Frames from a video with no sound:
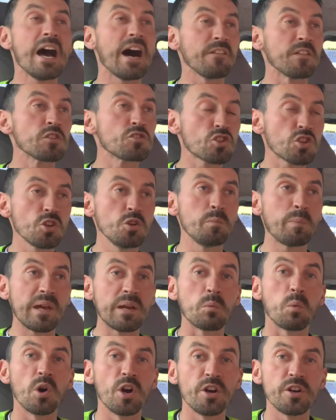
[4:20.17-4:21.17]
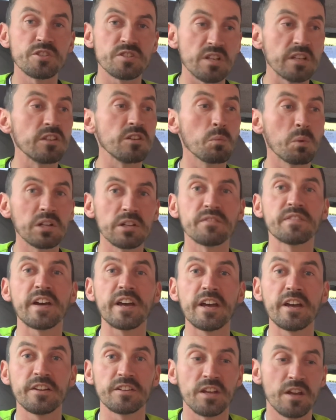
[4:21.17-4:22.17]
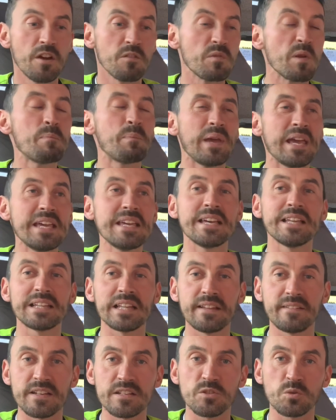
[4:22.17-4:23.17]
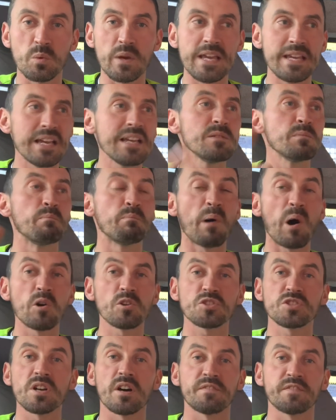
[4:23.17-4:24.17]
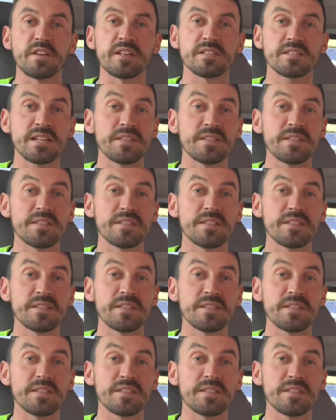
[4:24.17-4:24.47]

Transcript: And the two big words that you will have heard repeatedly this week is box office.